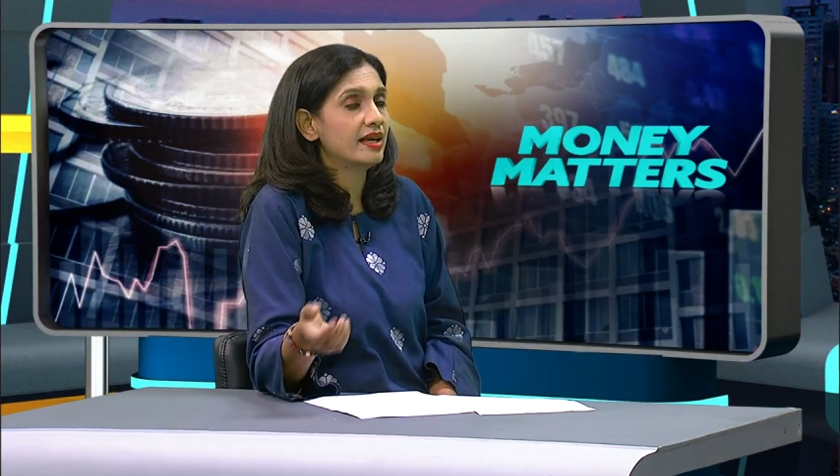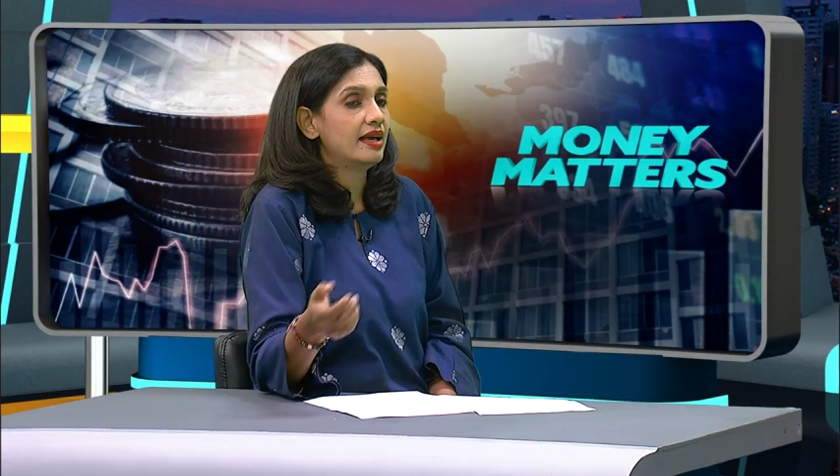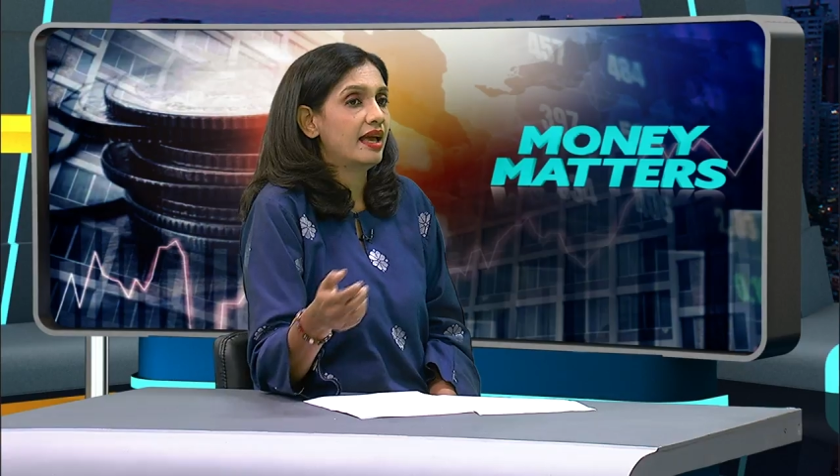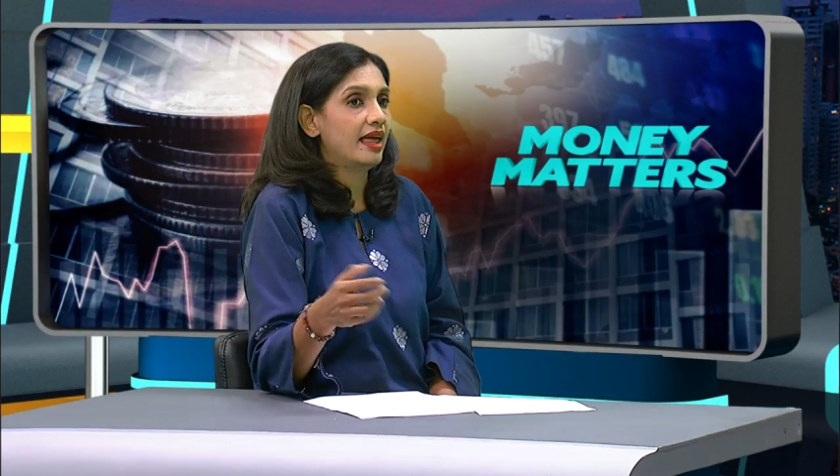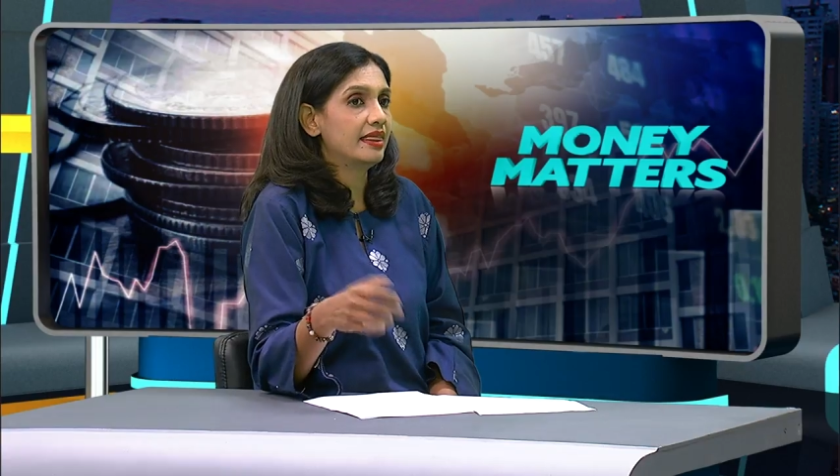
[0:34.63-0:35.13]

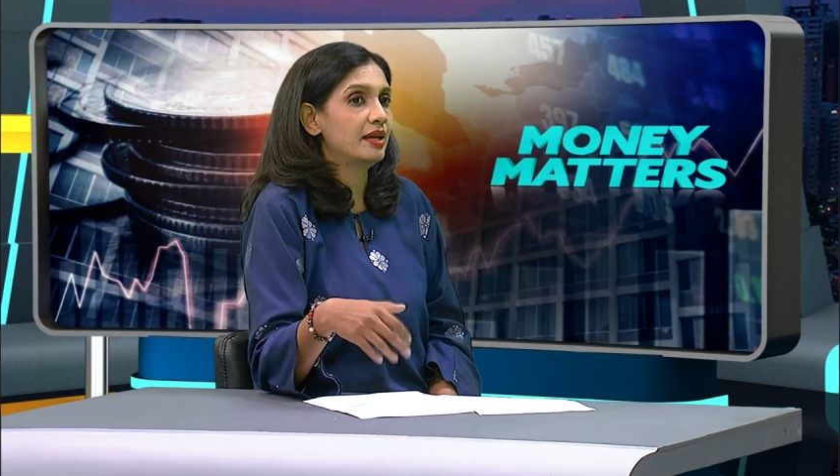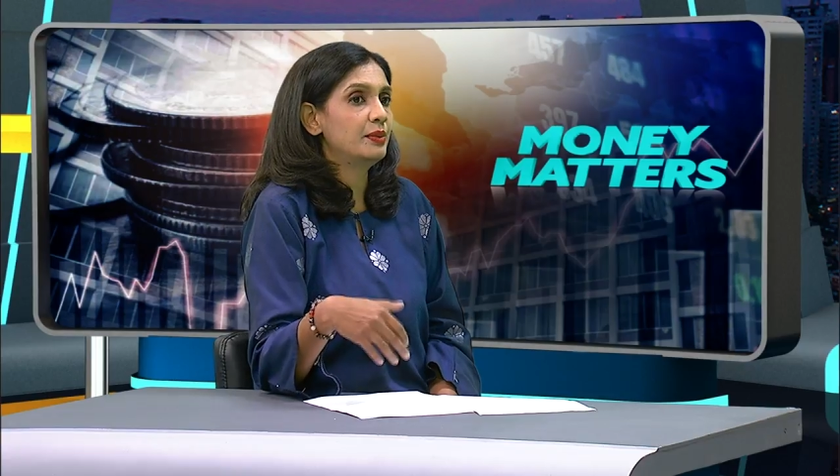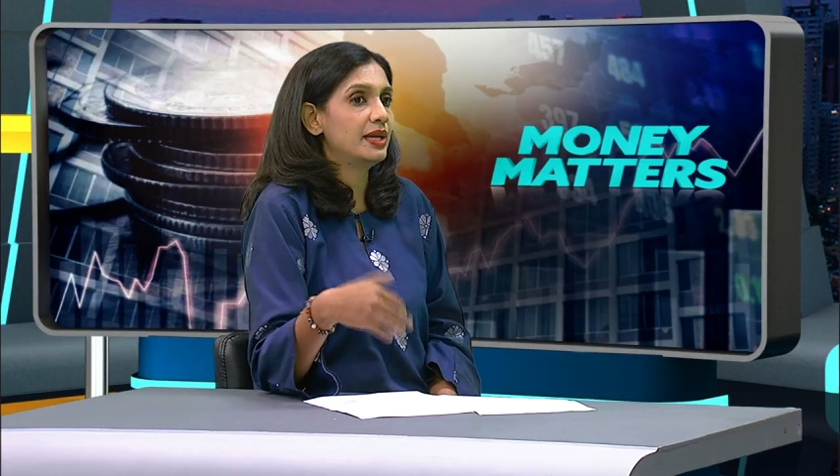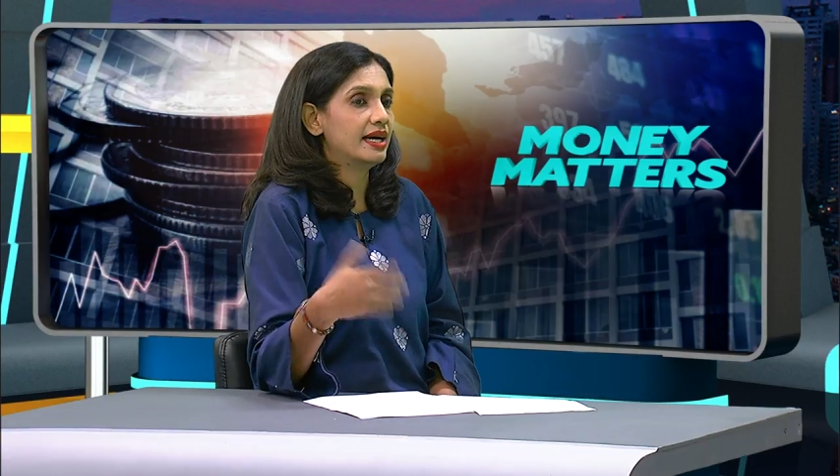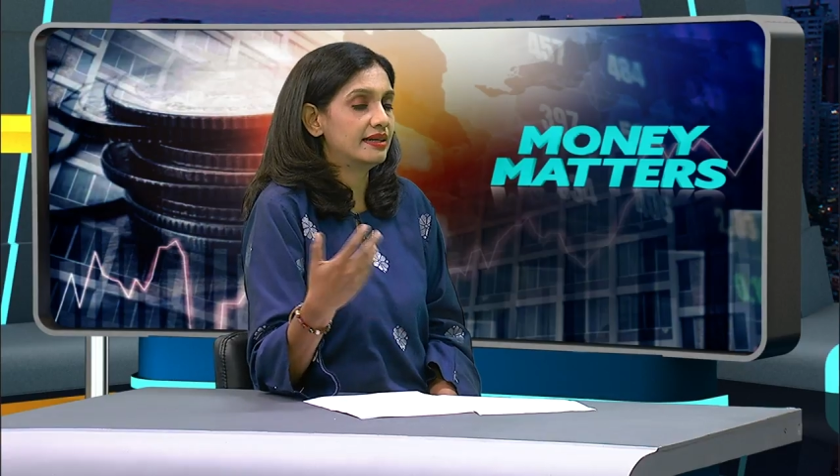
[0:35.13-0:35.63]
And
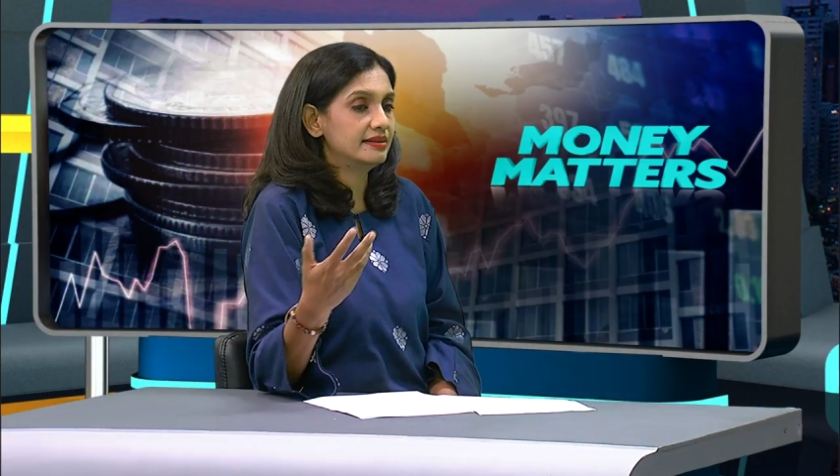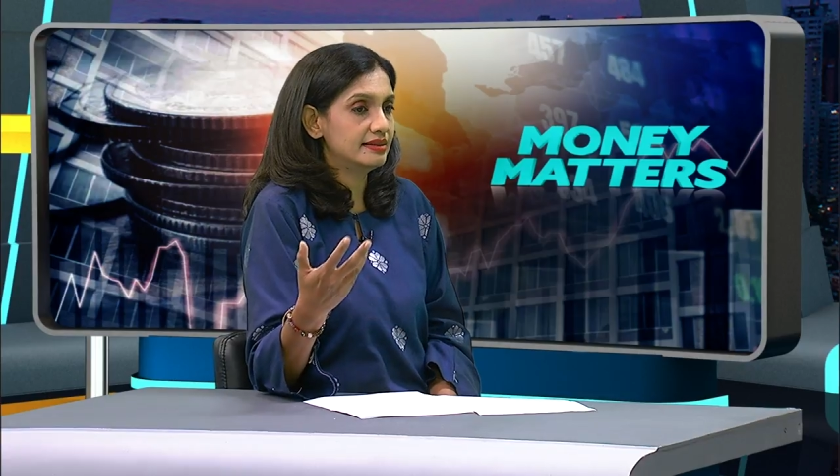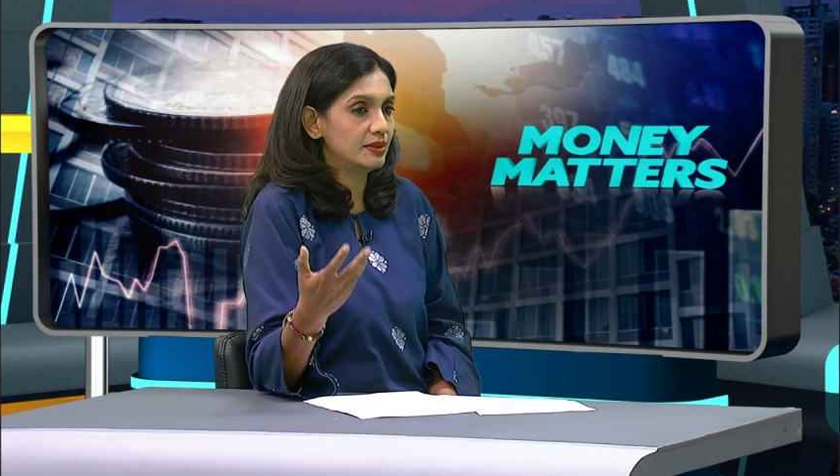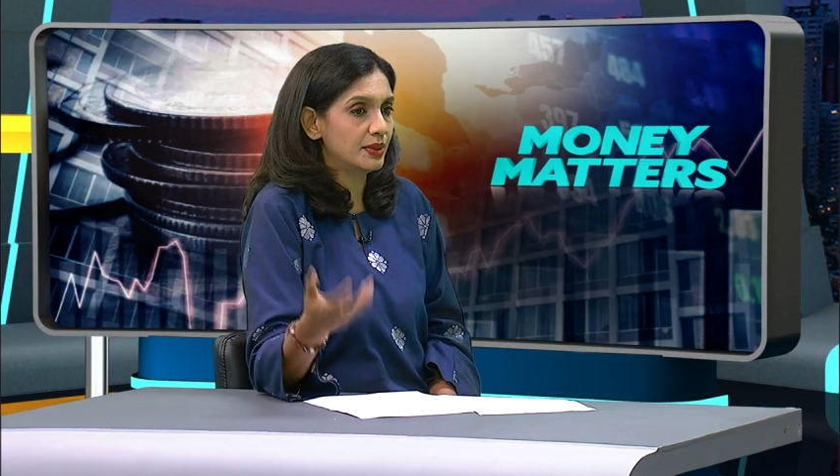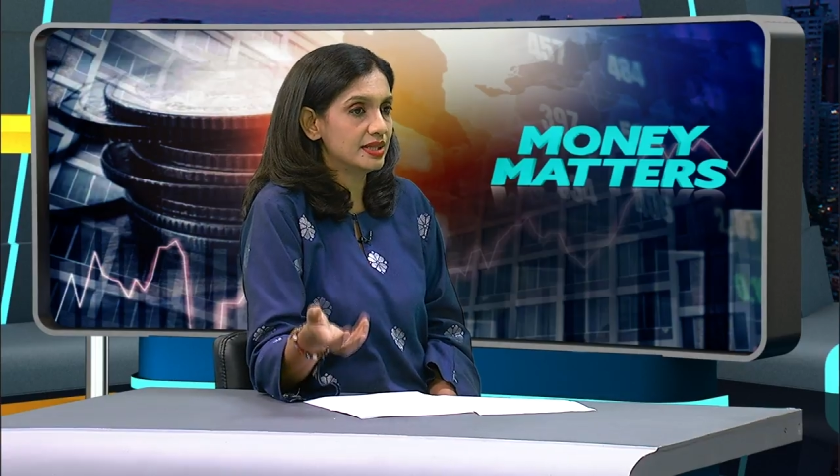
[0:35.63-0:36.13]
then we asked the